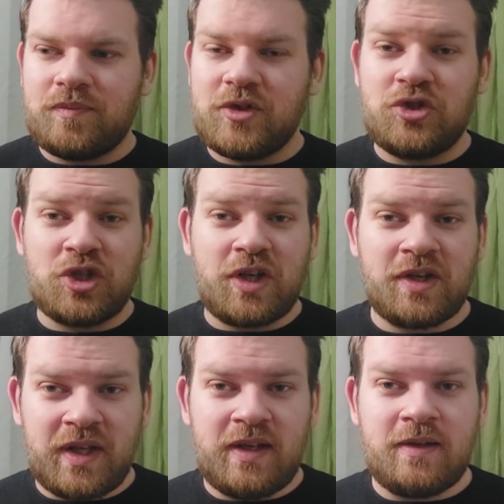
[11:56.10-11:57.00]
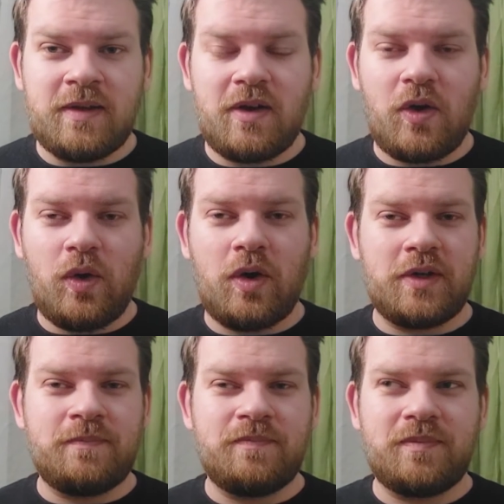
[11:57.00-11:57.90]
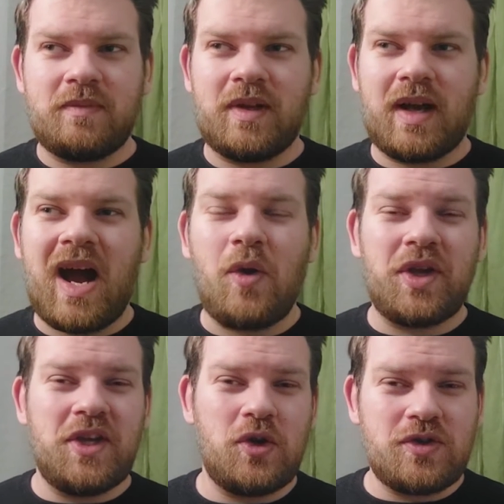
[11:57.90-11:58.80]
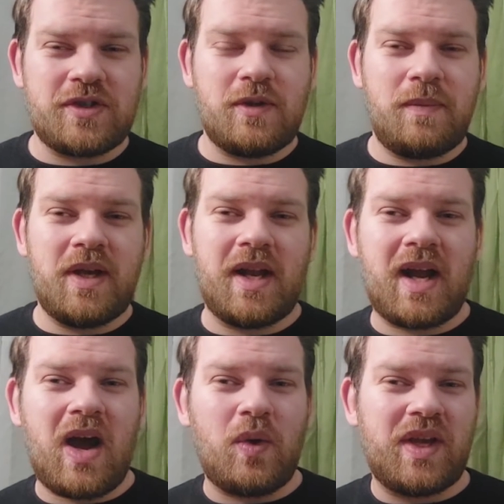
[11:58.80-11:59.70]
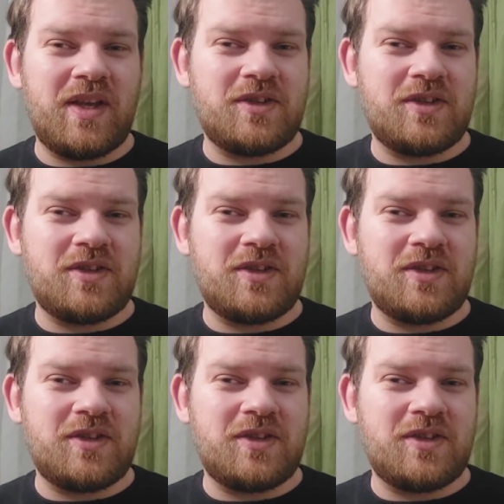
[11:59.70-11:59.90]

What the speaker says: journey or how he used to be and how he